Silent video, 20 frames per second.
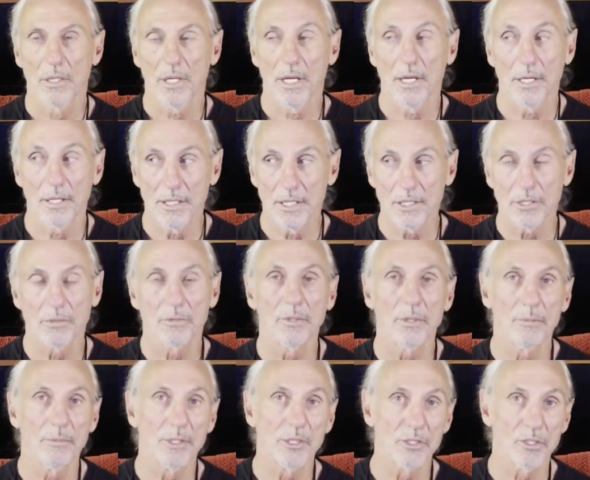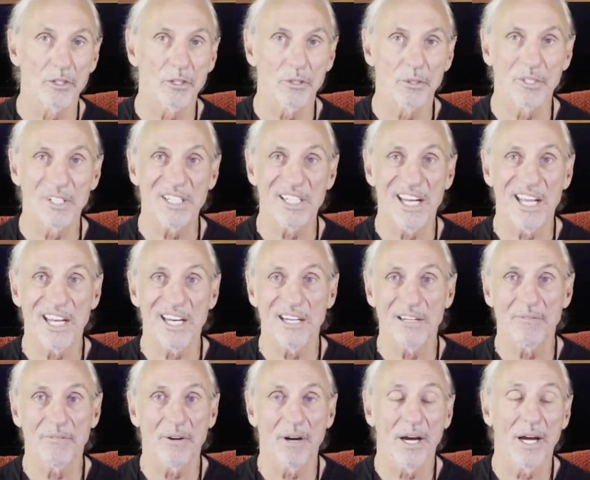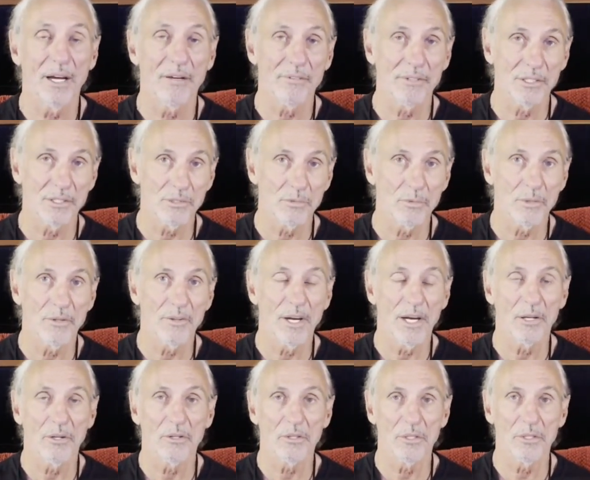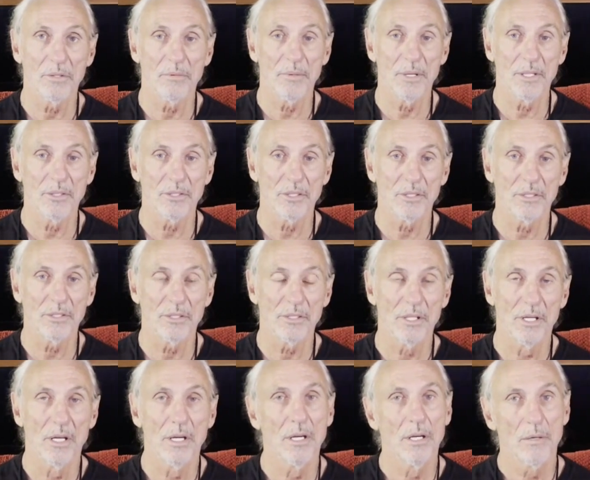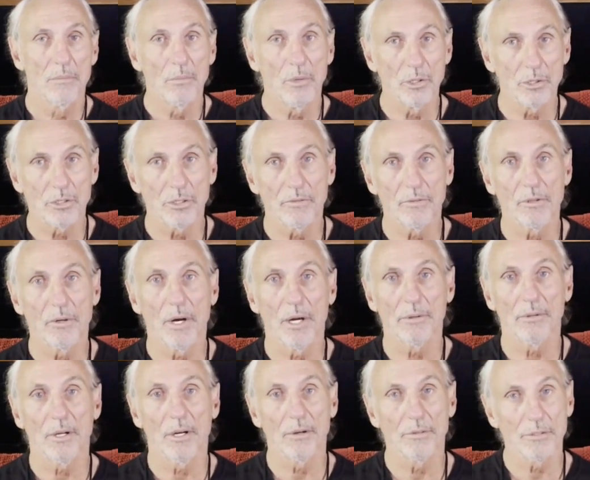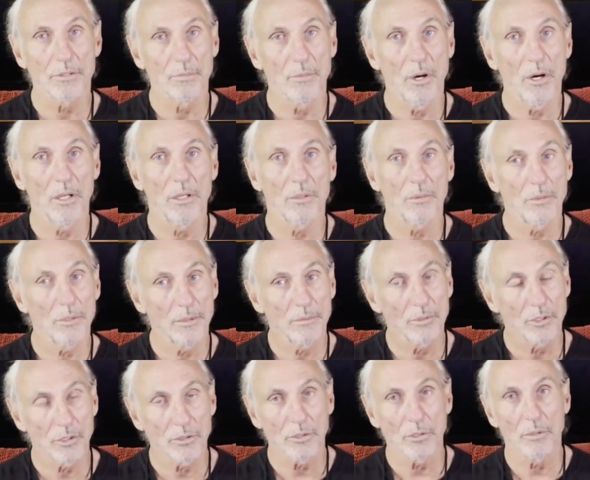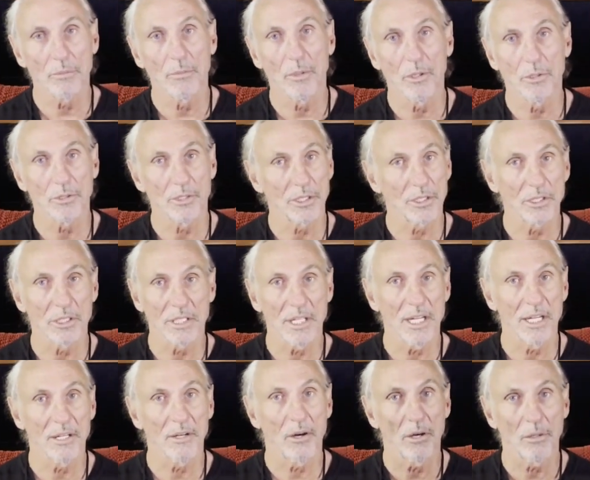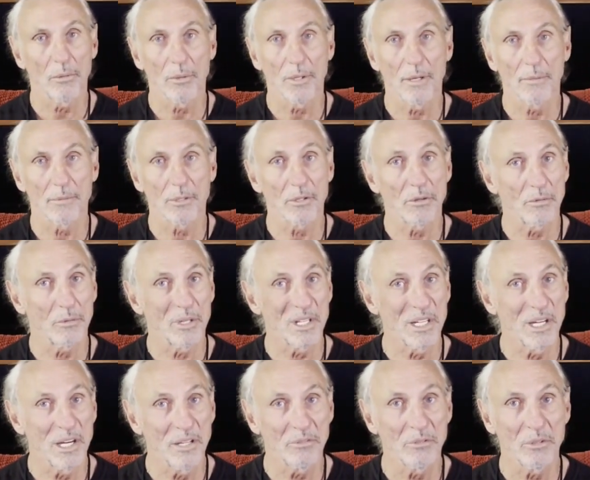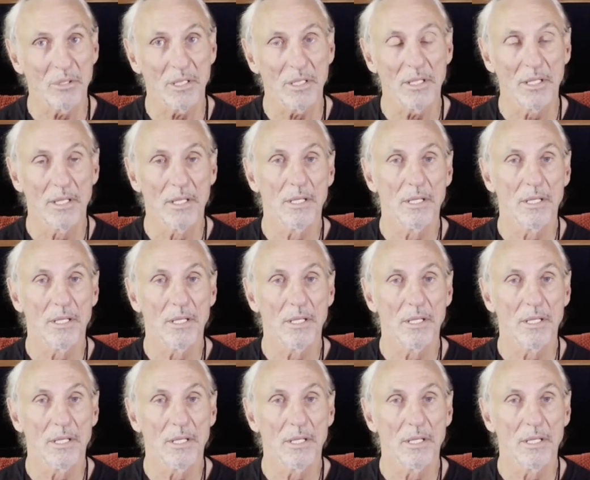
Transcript: And in this room, it's thirty to eighty-five because we've got good dimensions. Most of you out there have smaller rooms, so your modes extend all the way up to three hundred.